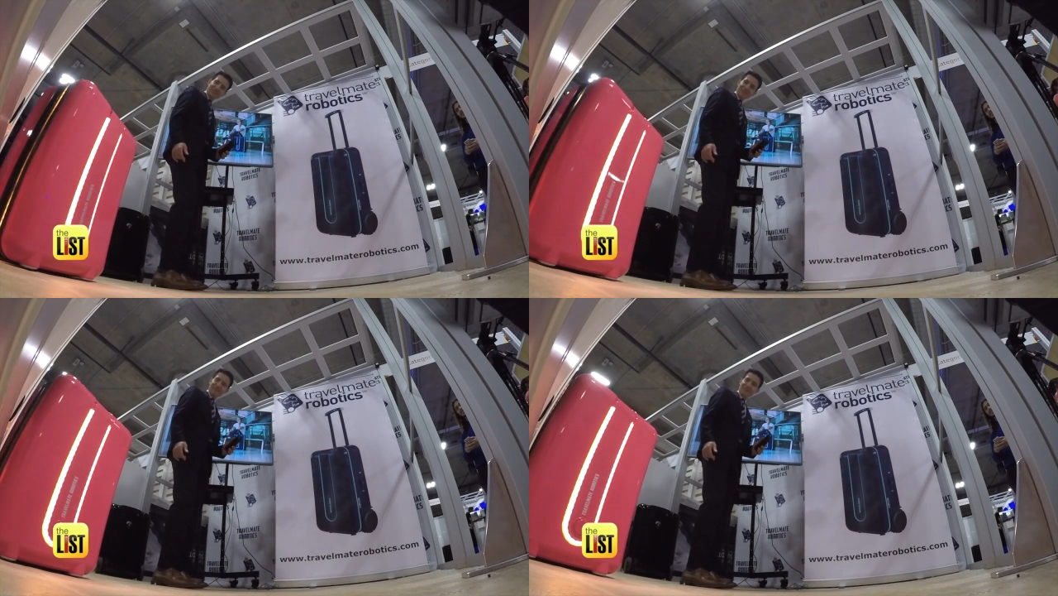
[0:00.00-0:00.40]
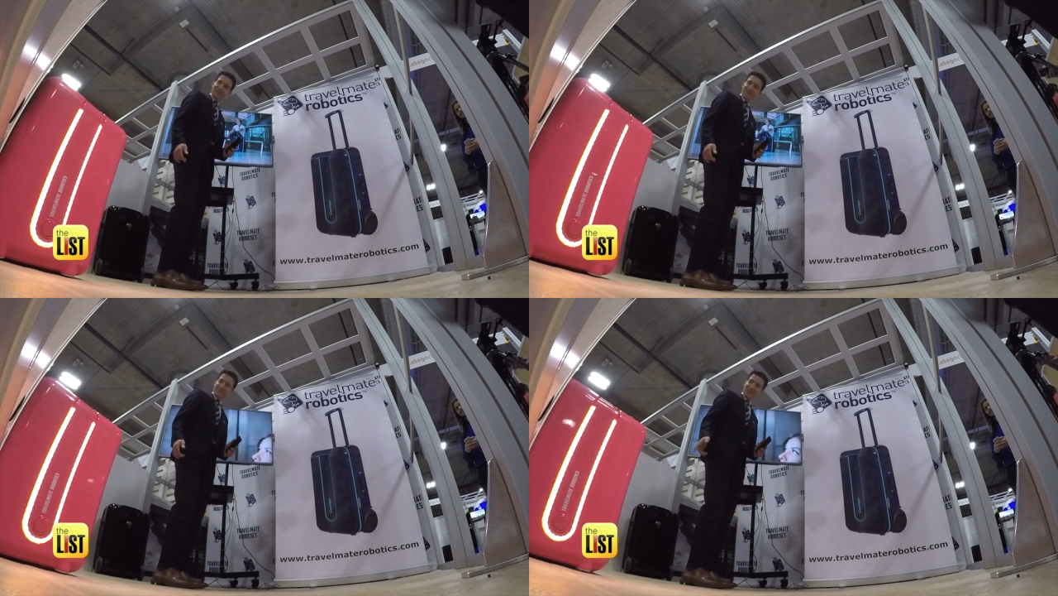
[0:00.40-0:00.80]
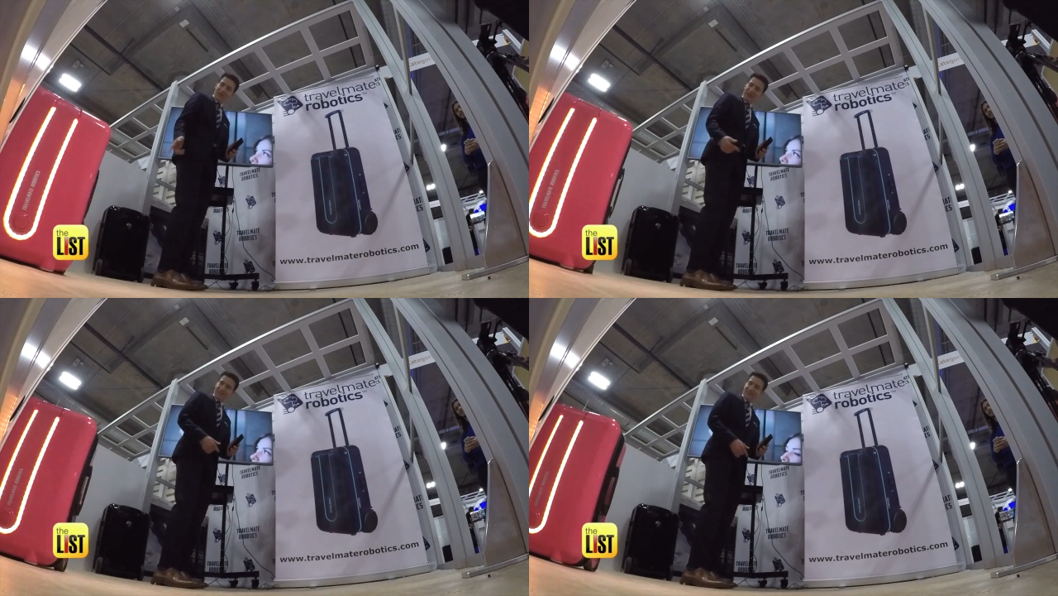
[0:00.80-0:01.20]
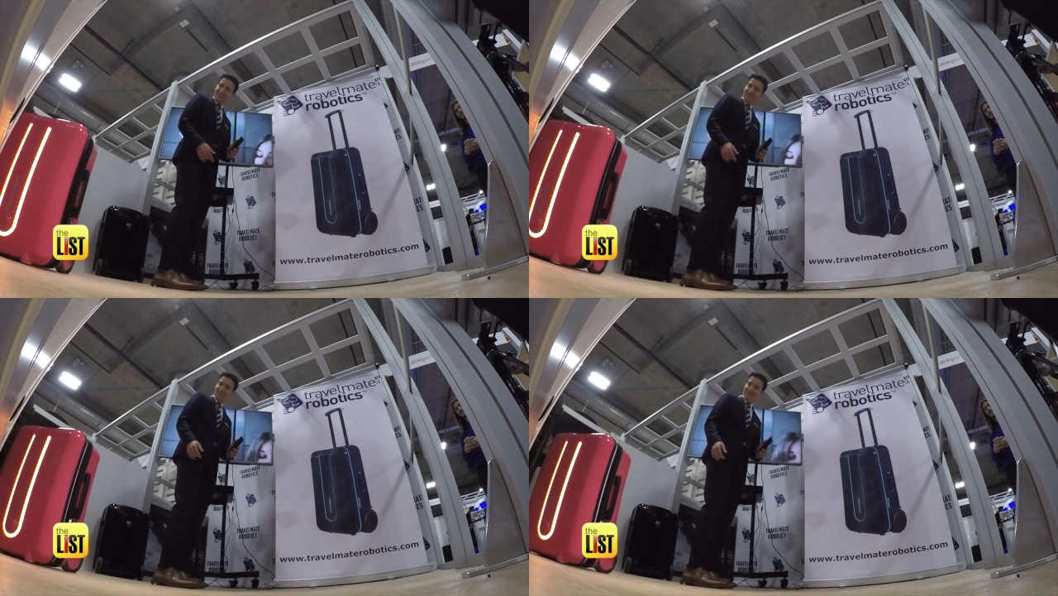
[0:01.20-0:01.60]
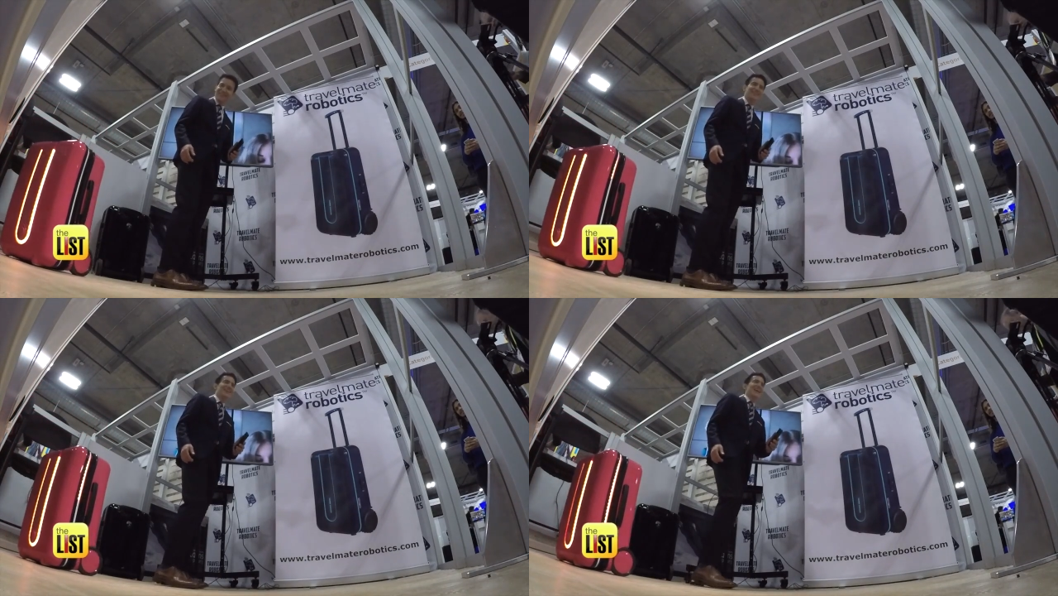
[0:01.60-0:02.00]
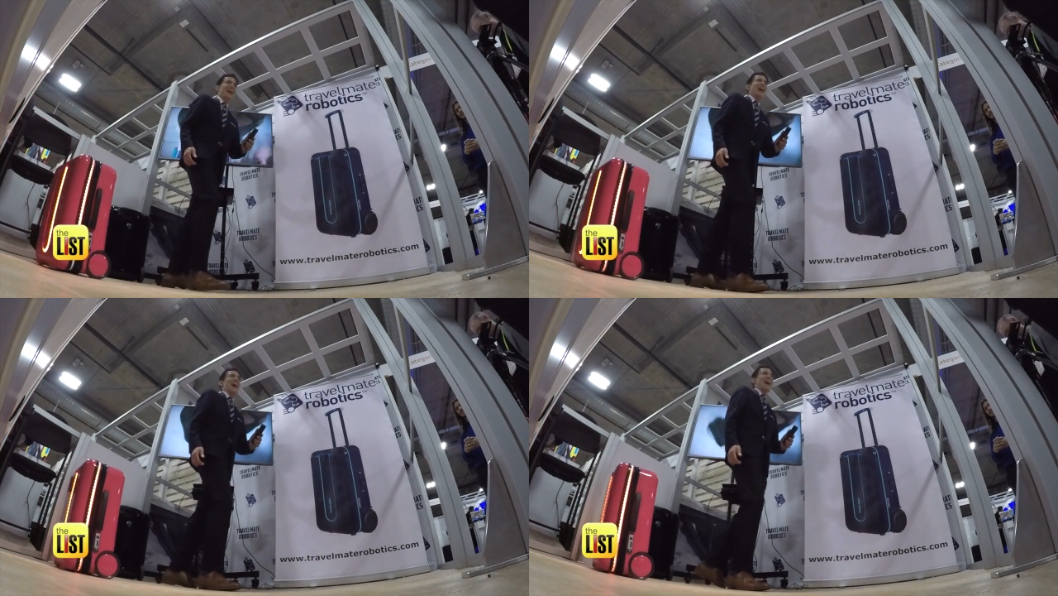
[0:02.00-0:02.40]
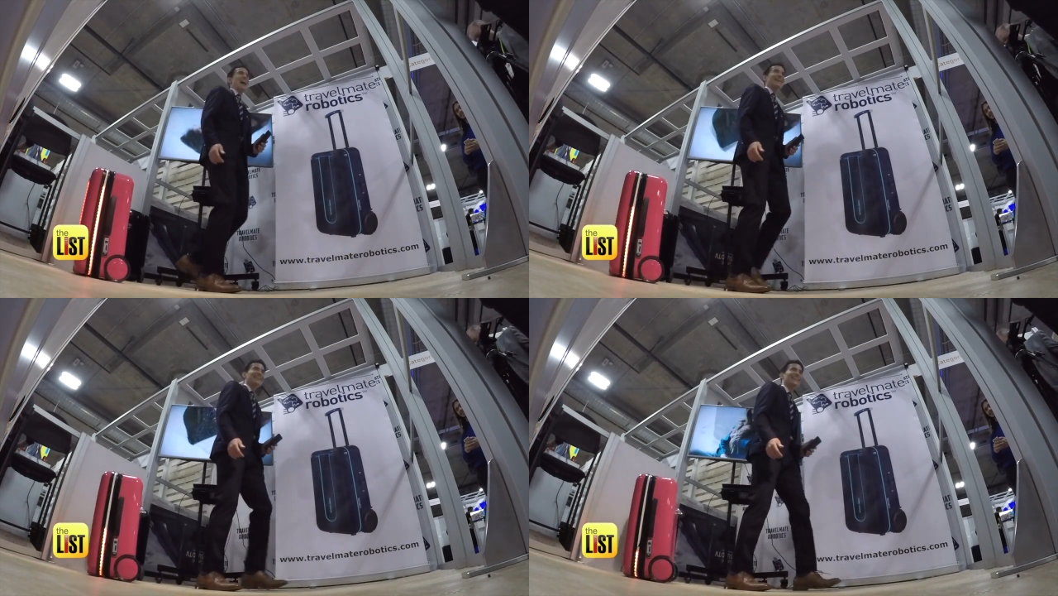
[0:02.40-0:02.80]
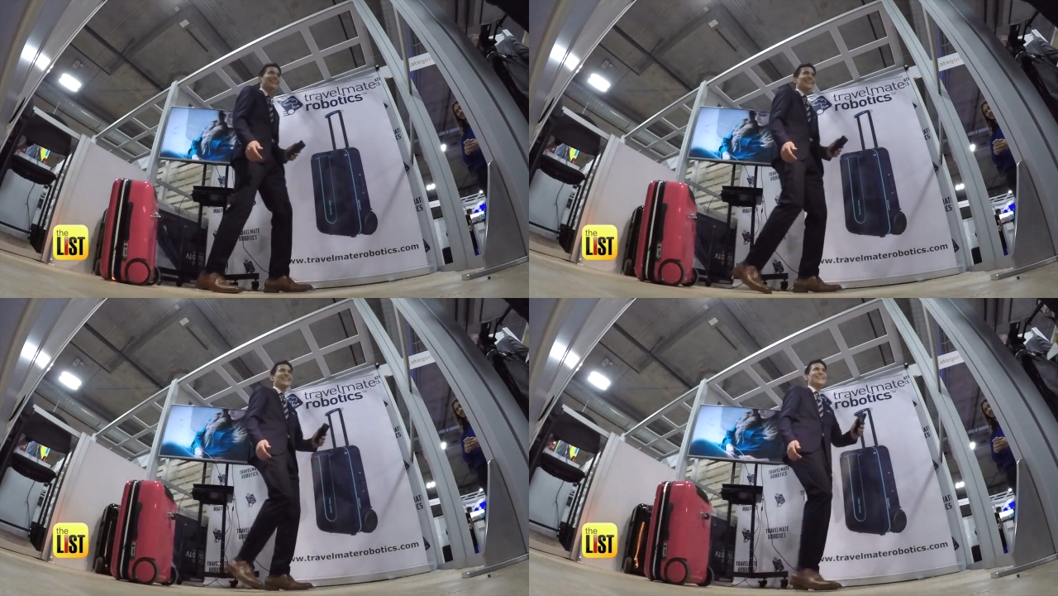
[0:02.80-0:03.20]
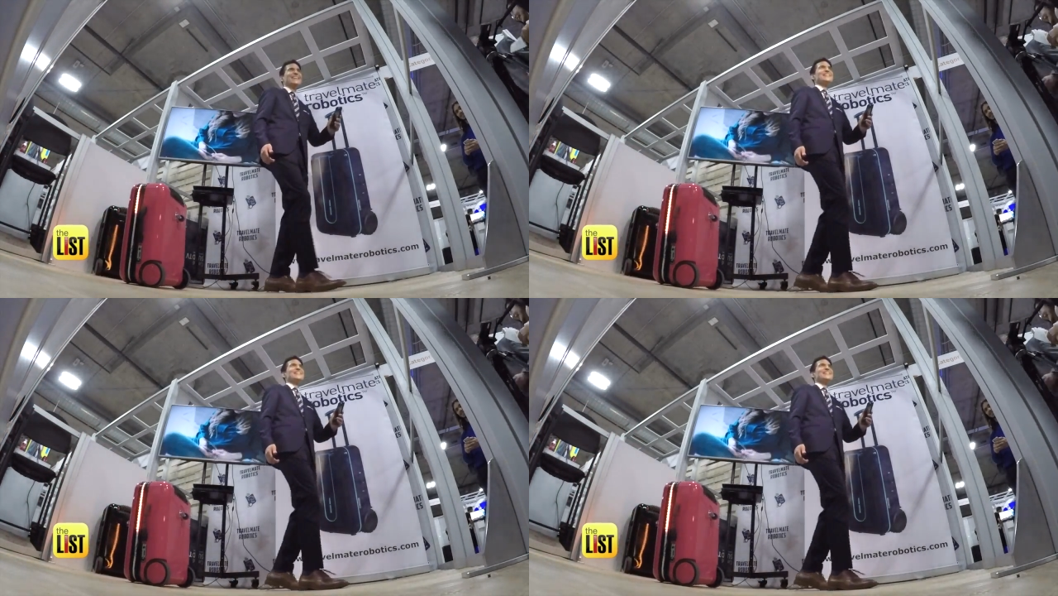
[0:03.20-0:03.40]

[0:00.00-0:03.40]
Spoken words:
(no speaker visible)